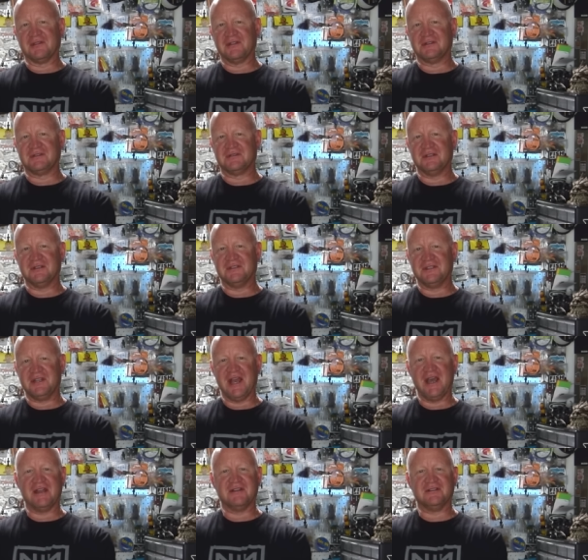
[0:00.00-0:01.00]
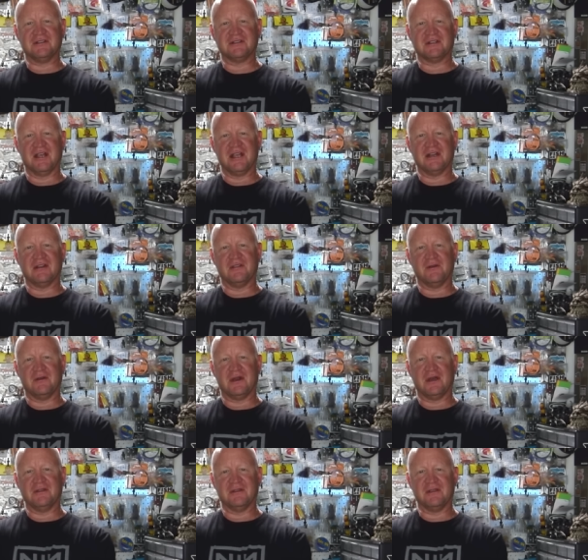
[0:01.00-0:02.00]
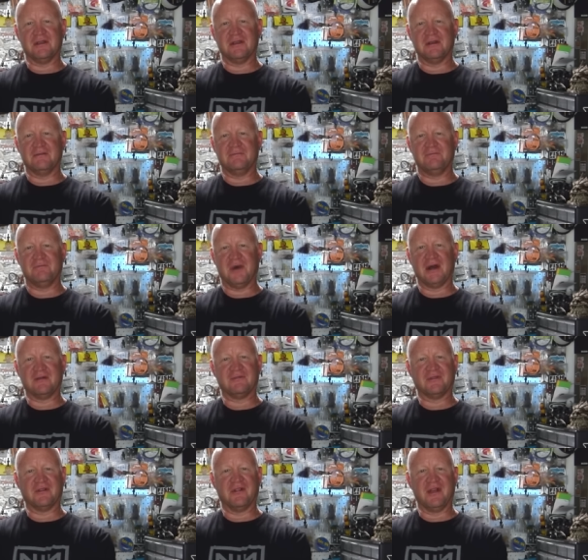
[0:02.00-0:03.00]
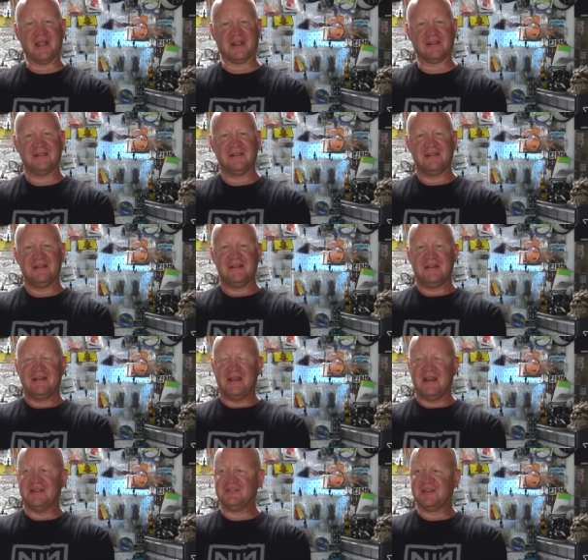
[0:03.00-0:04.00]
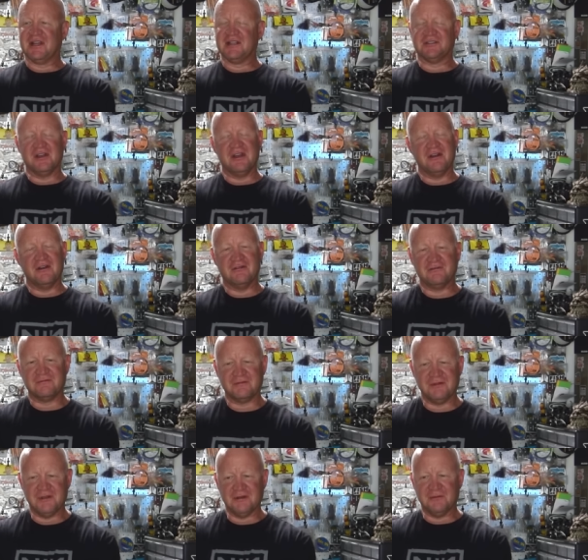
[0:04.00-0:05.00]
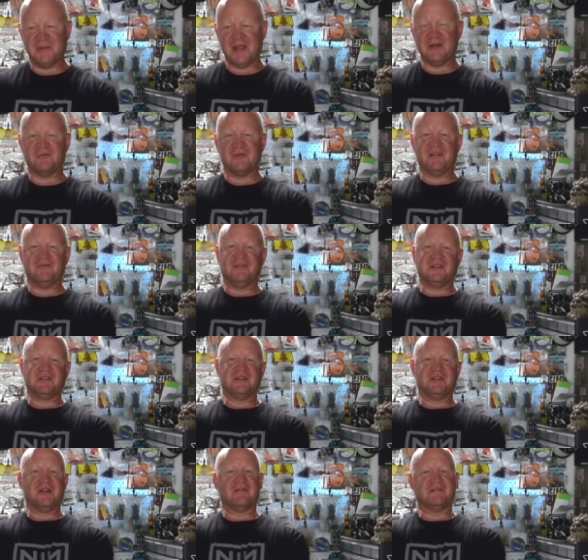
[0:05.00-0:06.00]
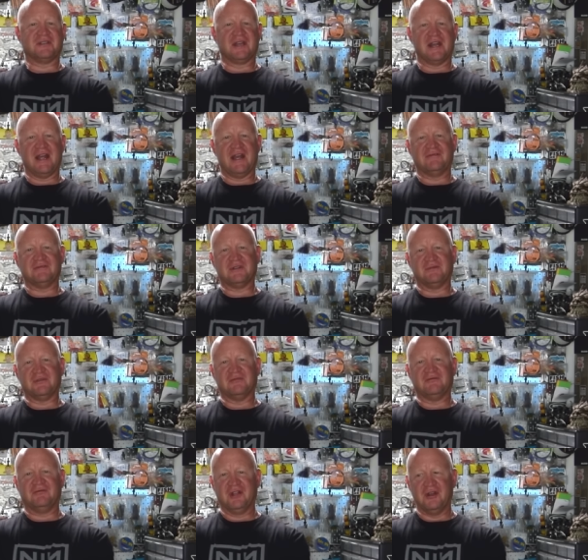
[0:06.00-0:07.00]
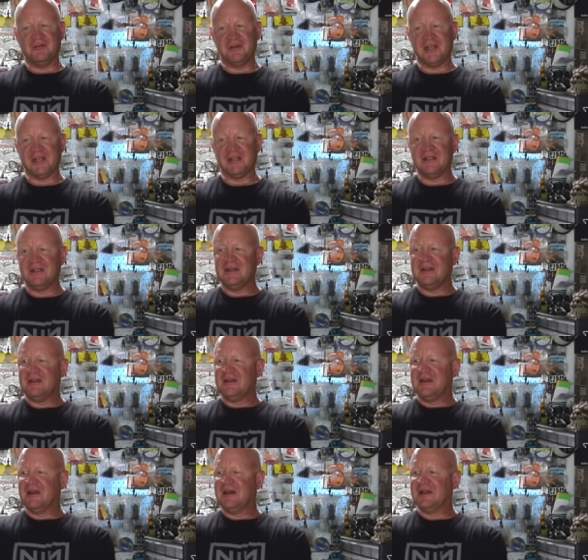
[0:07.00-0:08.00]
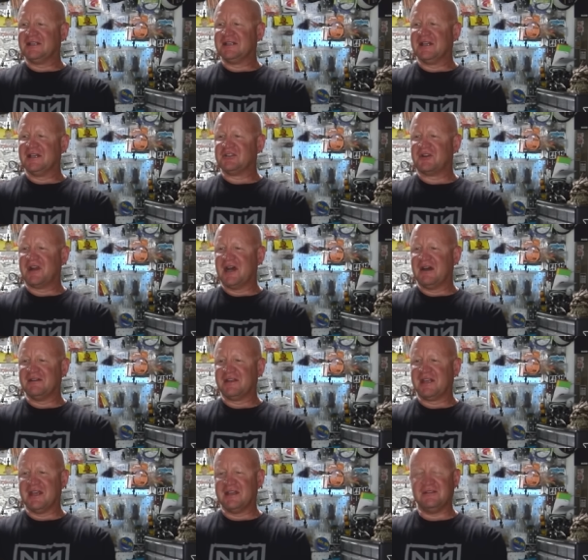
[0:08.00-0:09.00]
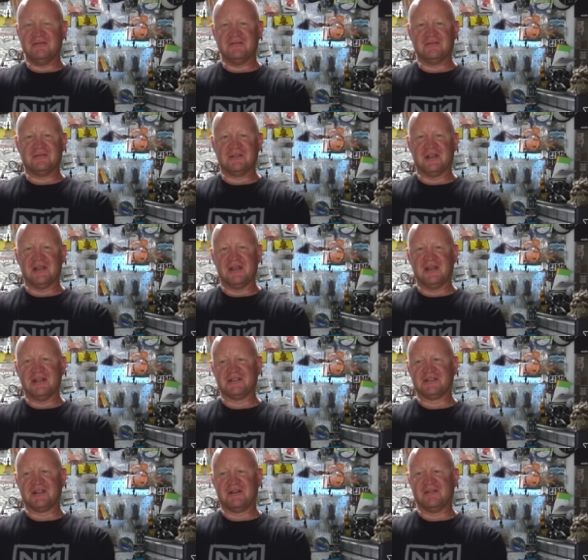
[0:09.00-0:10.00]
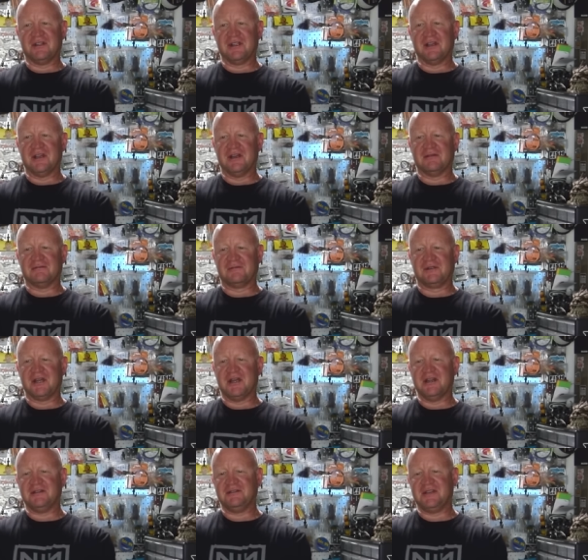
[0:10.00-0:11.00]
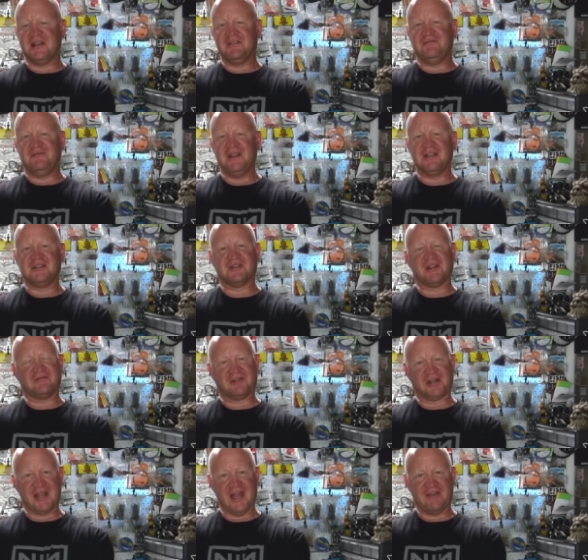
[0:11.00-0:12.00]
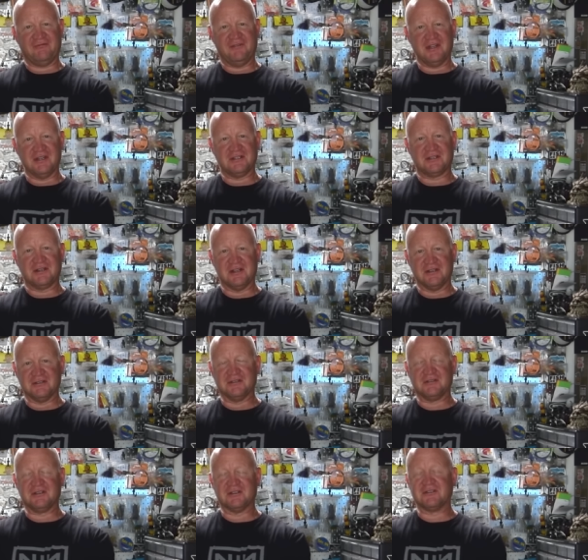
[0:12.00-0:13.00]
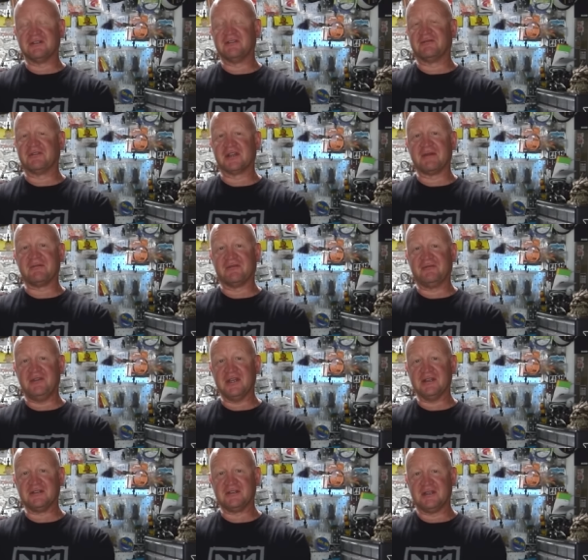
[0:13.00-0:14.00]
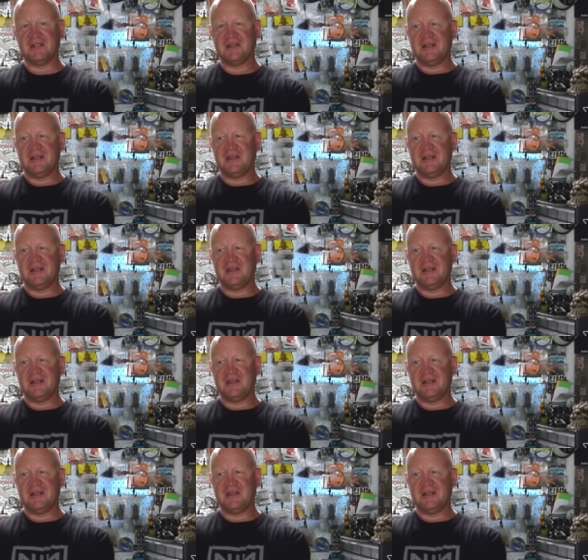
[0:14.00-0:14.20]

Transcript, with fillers: that's dead and just laying on the bottom of the lake. As you guys know, you know, bait and weight fishing, you always got to have something floating to get trout. You can't use necessarily cut dead fish like for catfish, because it's just a different type of fish.